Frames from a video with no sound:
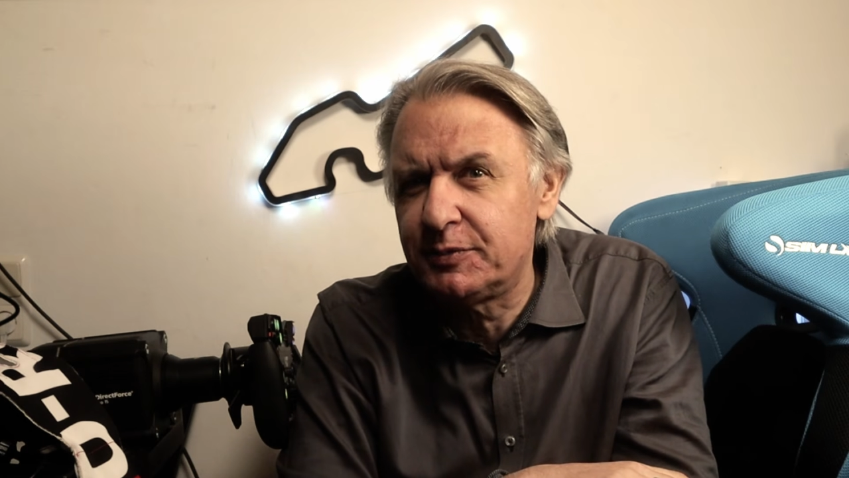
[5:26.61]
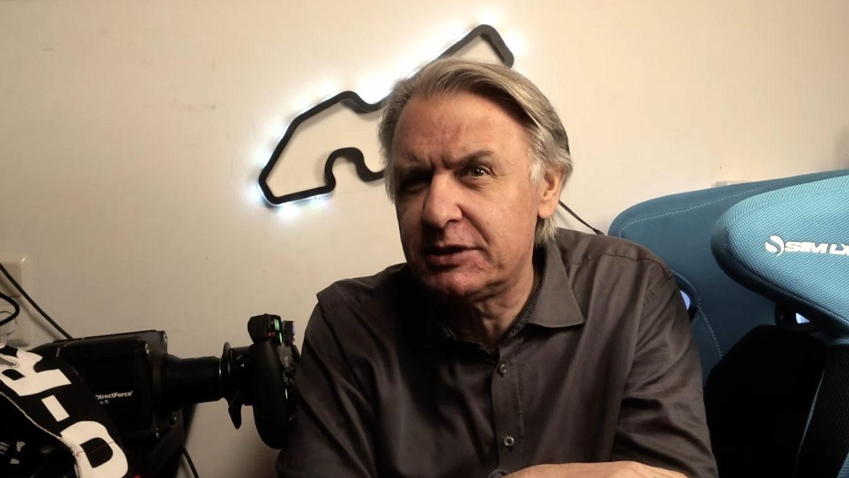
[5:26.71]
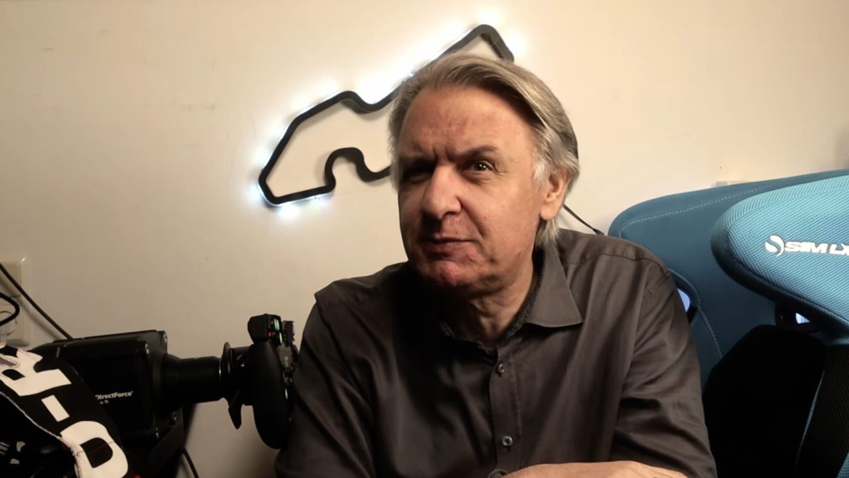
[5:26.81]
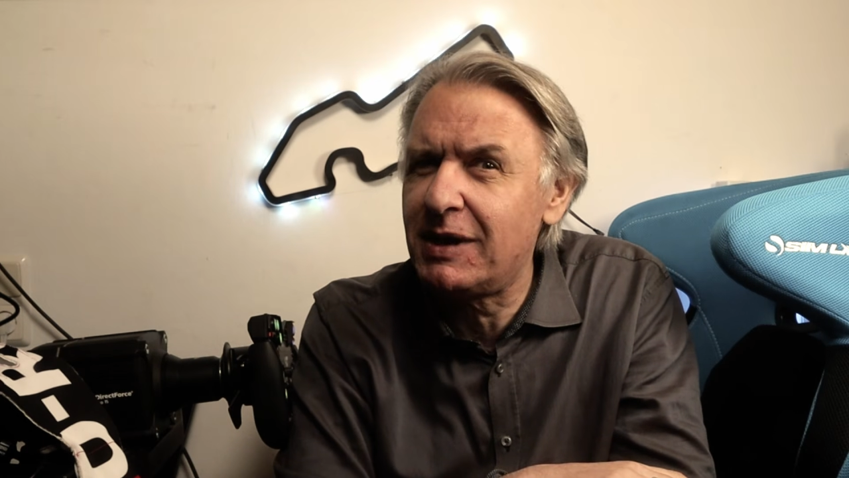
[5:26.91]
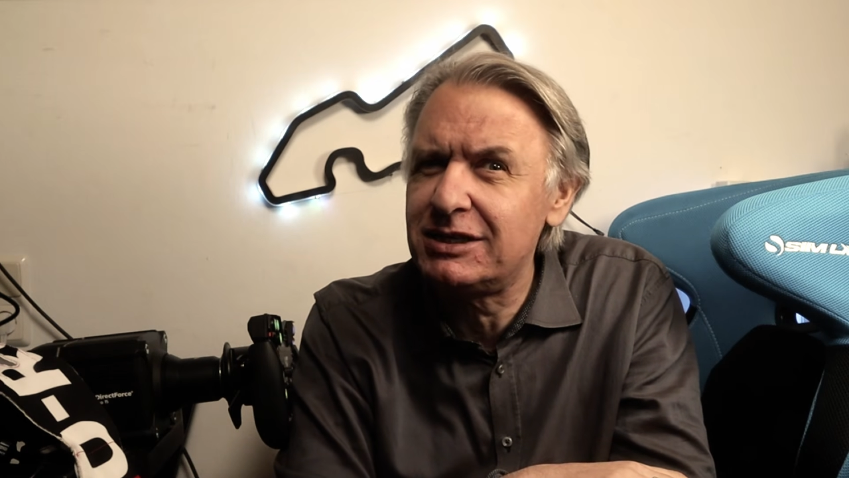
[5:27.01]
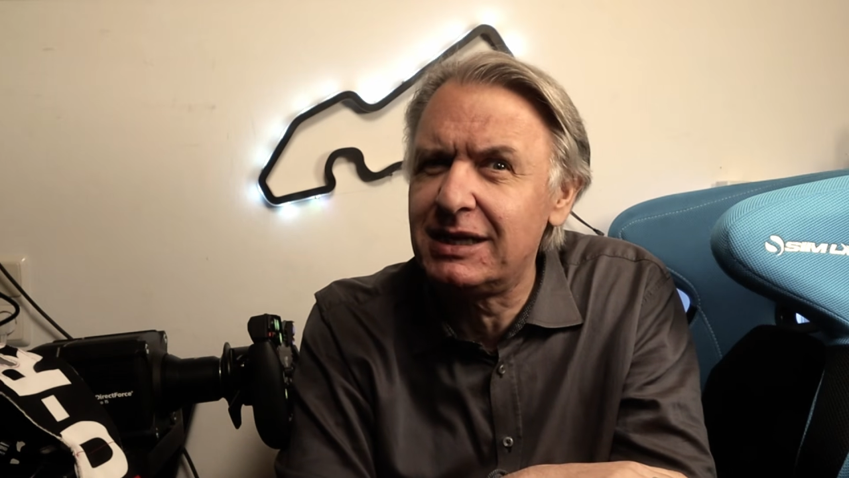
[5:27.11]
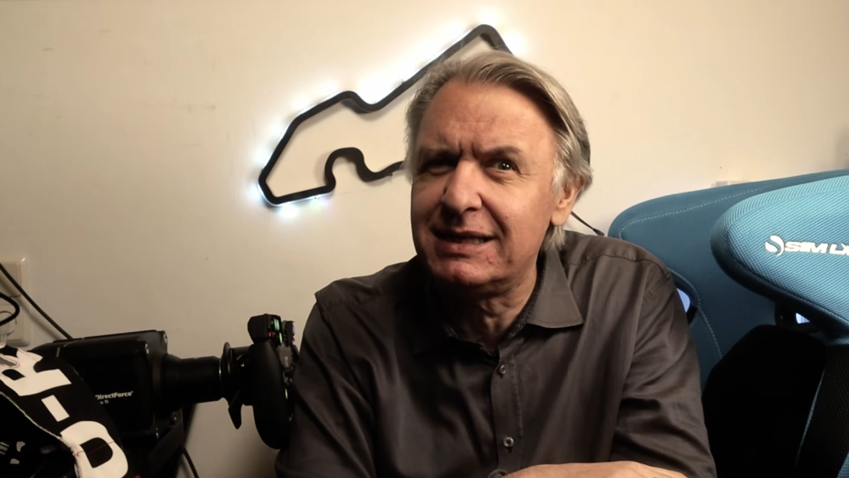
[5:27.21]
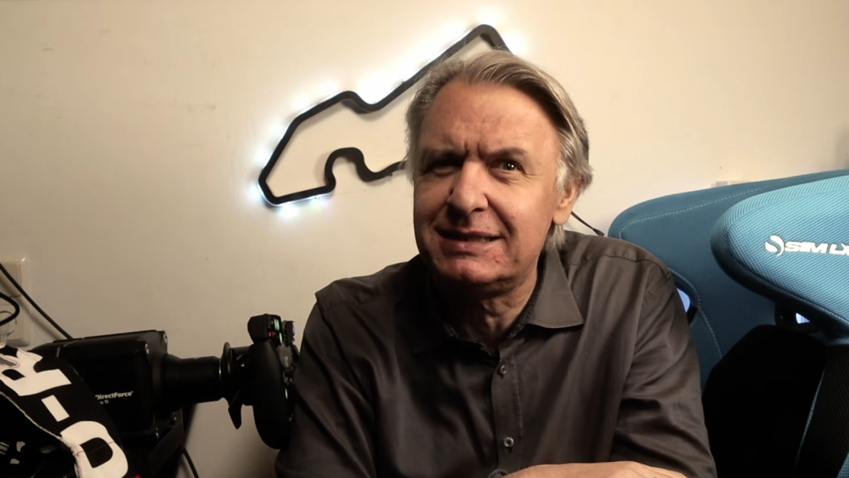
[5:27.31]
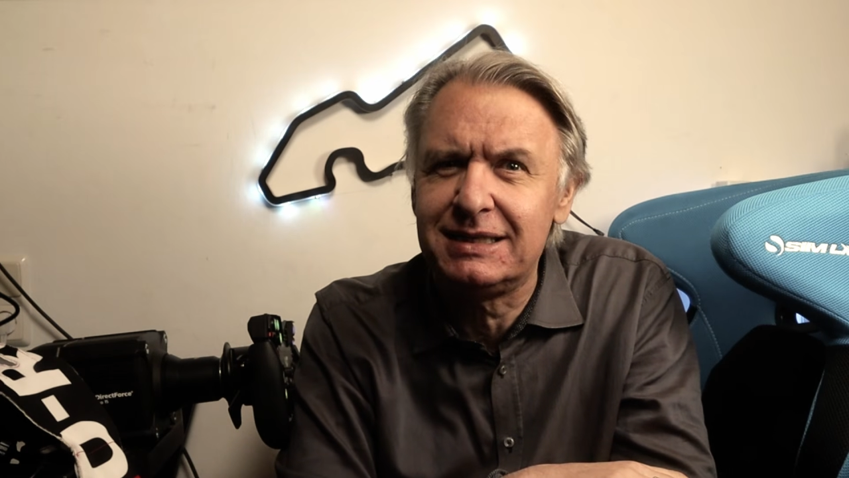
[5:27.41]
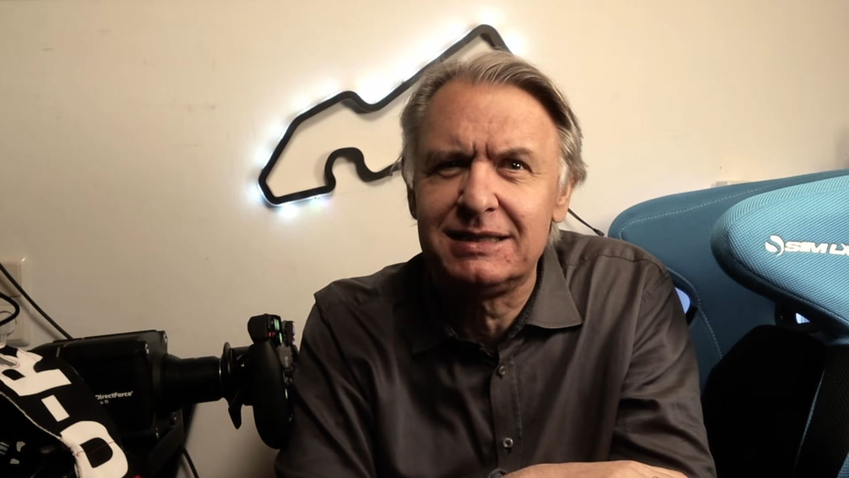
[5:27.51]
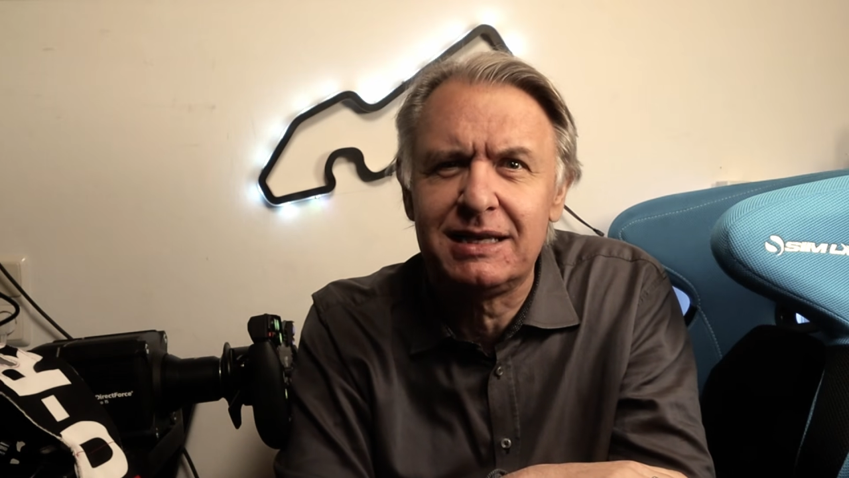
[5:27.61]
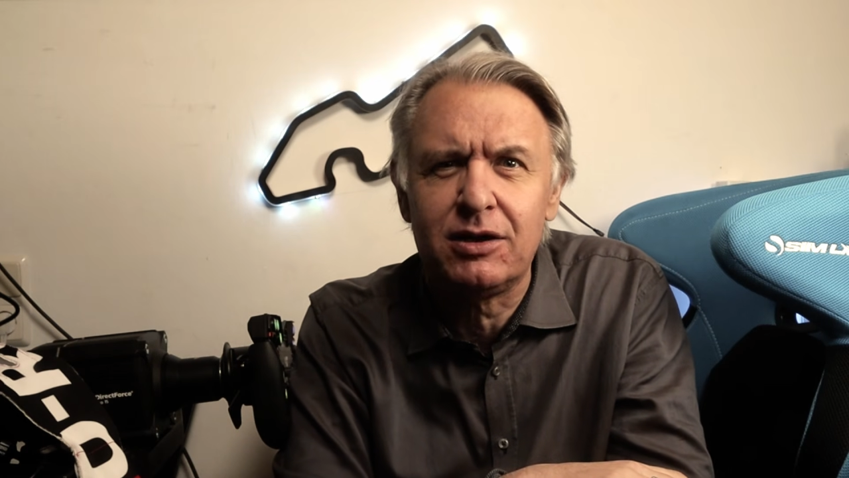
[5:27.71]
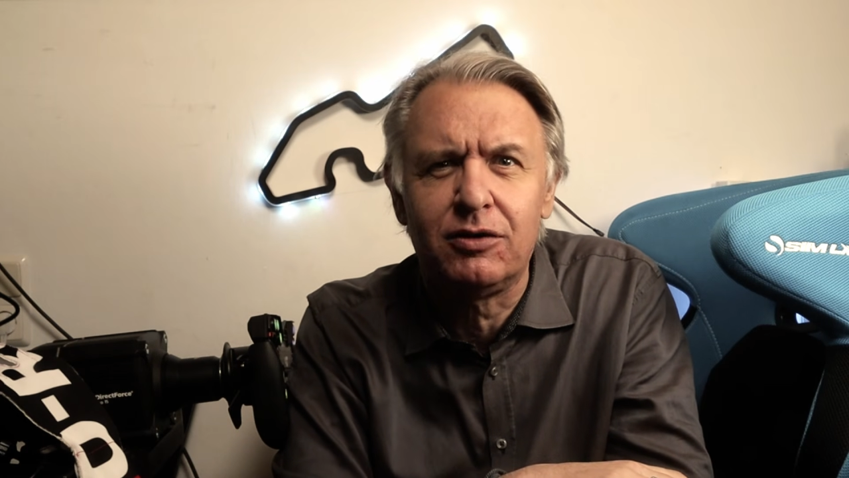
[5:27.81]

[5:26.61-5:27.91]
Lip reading: especially since they